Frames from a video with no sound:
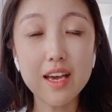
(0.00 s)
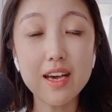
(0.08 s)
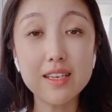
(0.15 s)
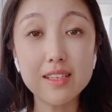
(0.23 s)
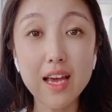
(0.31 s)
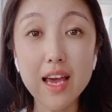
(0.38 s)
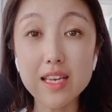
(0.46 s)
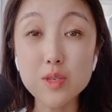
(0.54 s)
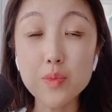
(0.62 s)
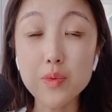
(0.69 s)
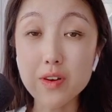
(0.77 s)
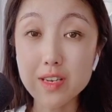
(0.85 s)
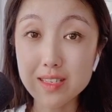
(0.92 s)
and
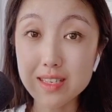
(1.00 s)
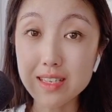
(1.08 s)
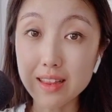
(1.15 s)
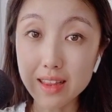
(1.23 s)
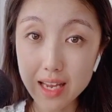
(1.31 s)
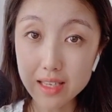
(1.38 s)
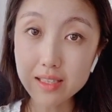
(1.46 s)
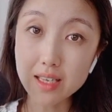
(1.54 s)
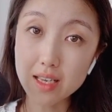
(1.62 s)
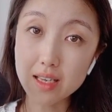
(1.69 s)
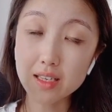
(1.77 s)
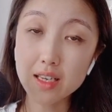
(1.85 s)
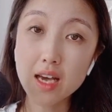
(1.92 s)
experience in
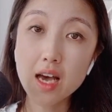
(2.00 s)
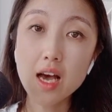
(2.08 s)
lending,